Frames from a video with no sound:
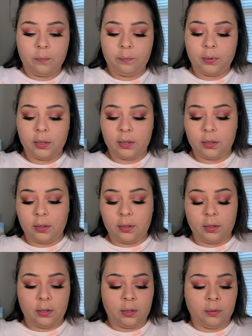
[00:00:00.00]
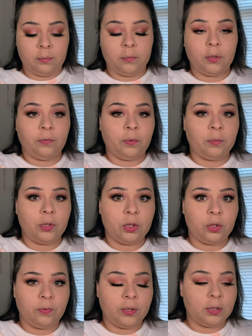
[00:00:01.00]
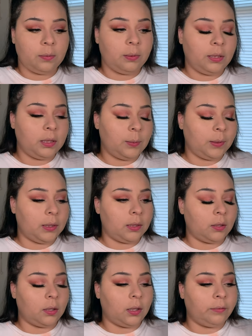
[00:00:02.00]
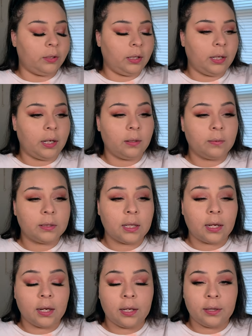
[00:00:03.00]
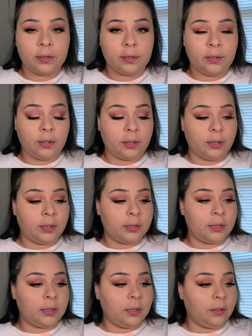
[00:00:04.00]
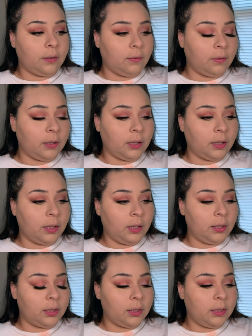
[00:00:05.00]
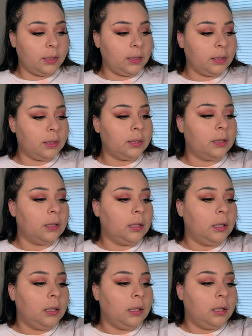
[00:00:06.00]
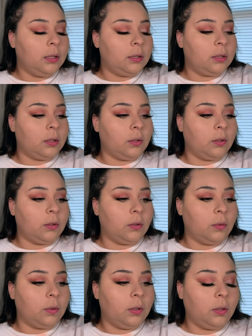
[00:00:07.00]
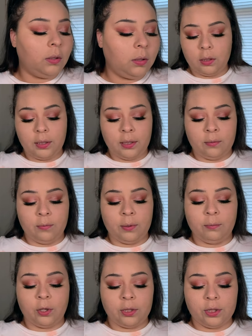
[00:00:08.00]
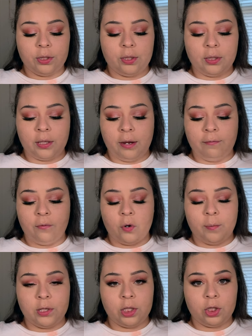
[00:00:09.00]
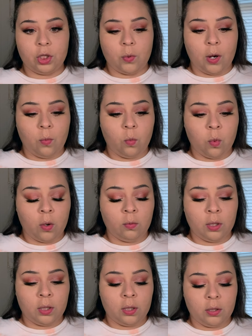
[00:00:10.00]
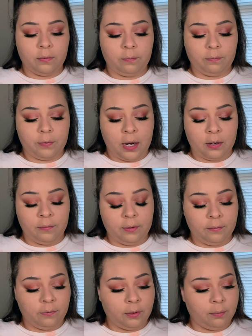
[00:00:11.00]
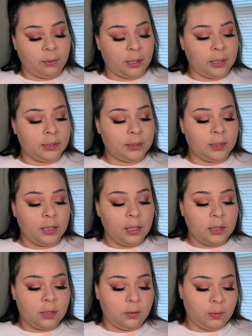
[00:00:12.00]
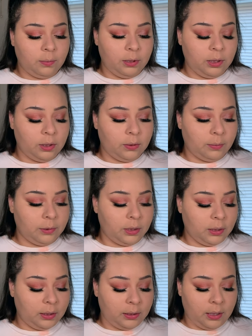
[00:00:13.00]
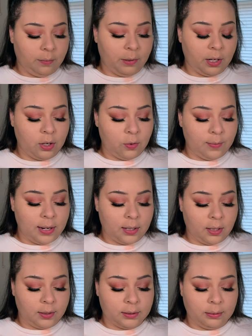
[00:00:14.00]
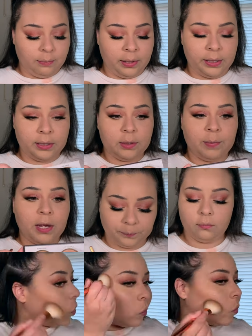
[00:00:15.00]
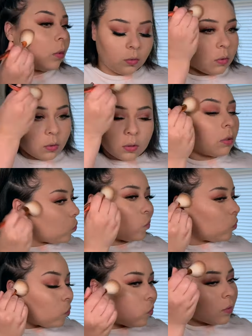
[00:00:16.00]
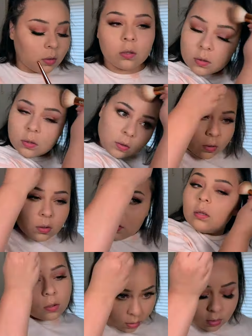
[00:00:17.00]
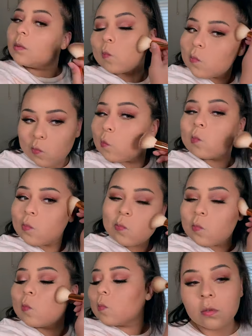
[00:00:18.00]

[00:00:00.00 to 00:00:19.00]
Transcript: but um, from Juvia's Place, because all they really had was like either a darker concealer or their color sticks. So, and when bronzers are in that form, I just know I won't get enough out of it for the price. So what I'm gonna do is I'm just gonna take my Nomad Cosmetics palette and I'm gonna go in with this bronzer right here in the shade